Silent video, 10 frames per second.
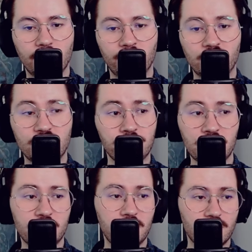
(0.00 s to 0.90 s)
this
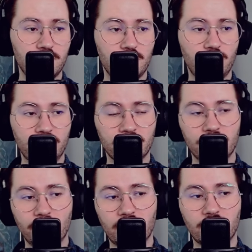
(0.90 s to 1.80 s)
mismatch between the
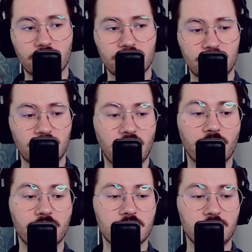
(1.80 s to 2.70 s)
mana cost and the
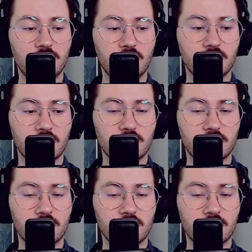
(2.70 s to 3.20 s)
toughness being